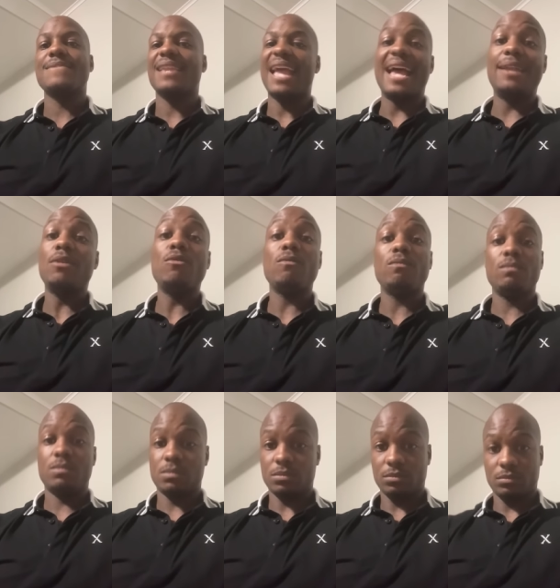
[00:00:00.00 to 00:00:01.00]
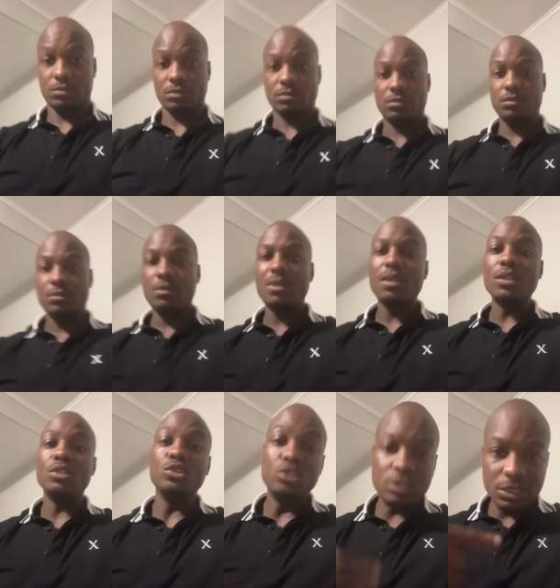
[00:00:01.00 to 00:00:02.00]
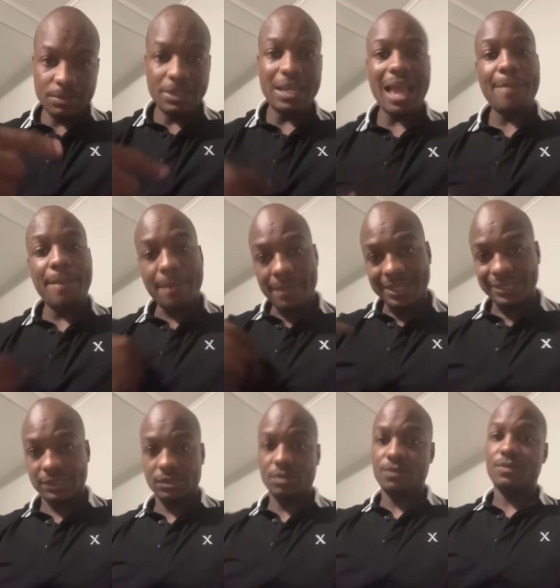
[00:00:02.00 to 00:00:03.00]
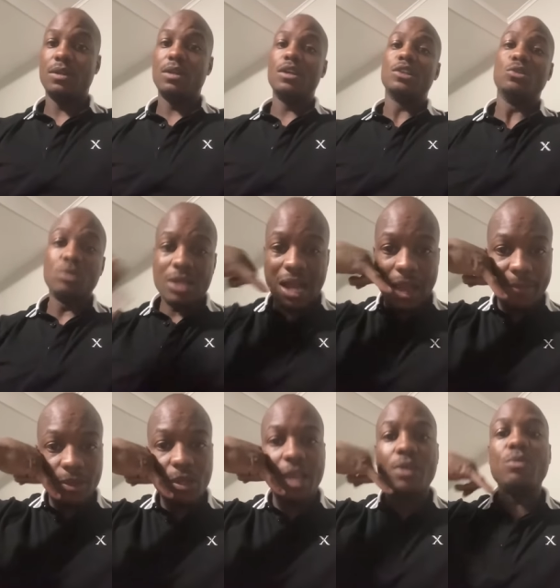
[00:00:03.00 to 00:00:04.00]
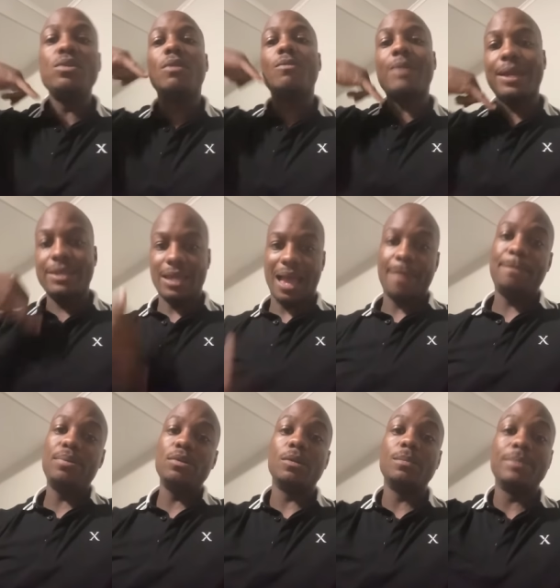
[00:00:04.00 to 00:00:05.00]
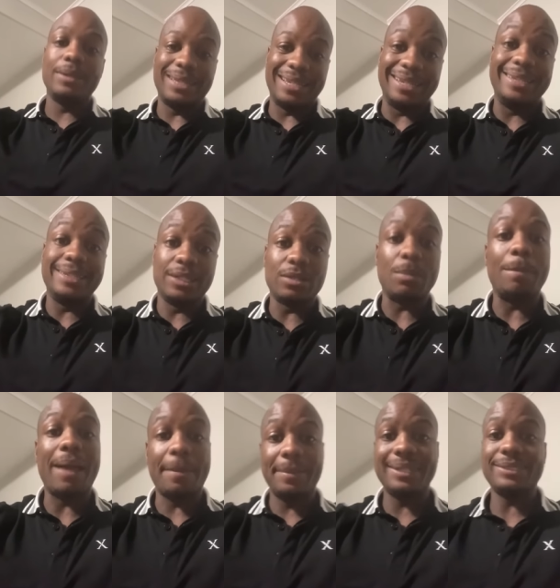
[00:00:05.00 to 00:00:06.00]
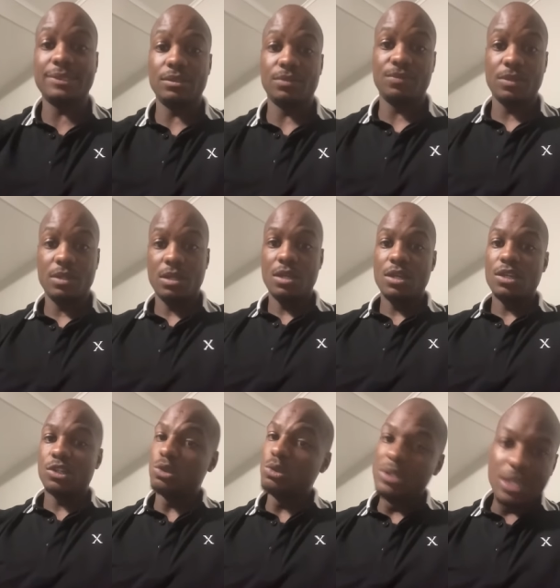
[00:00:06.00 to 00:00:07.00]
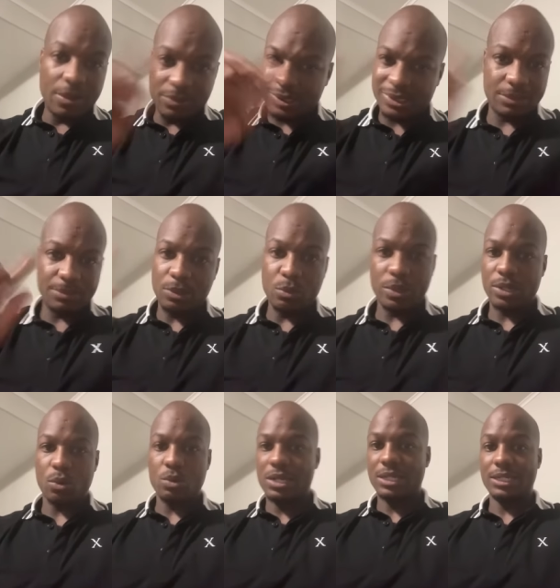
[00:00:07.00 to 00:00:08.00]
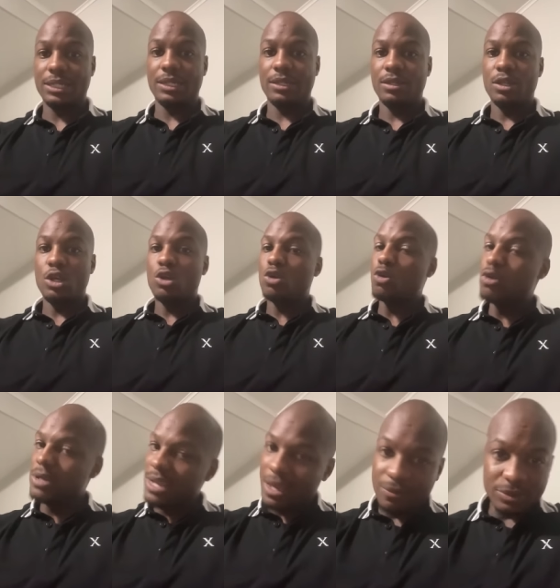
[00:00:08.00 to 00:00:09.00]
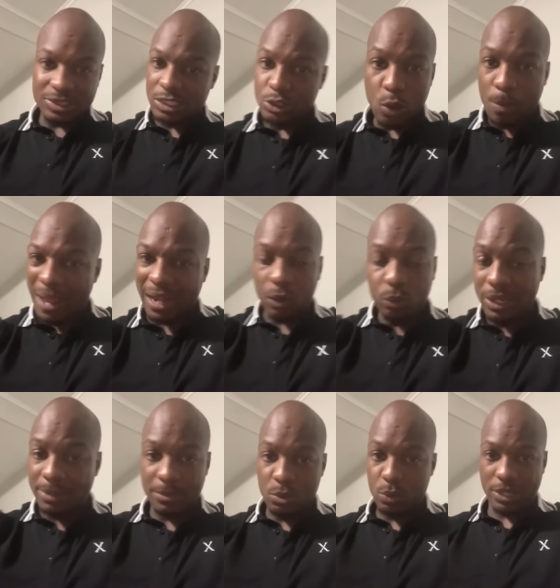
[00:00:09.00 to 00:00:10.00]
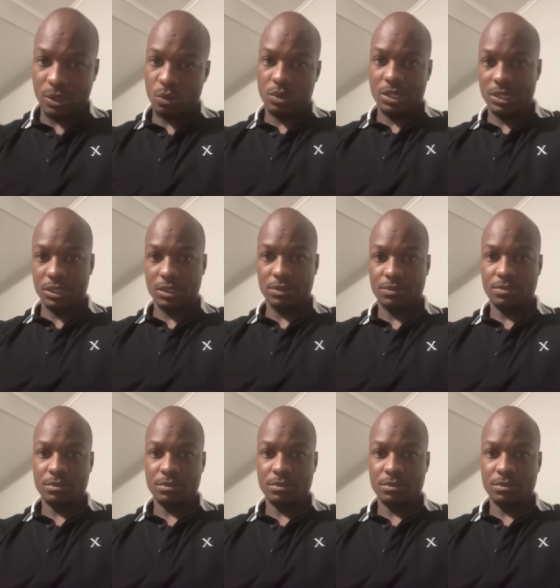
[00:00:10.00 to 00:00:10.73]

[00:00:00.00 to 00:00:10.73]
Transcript: I don't. You see me, out by myself. You call me, hey, we done right here. I pull up in a Atlanta by myself. You never see me with no gun. You never see nobody with me with no gun.